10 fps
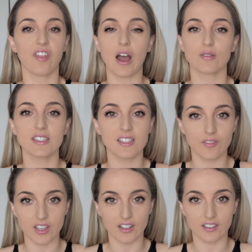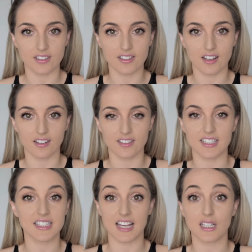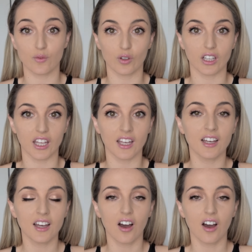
thousands of years successfully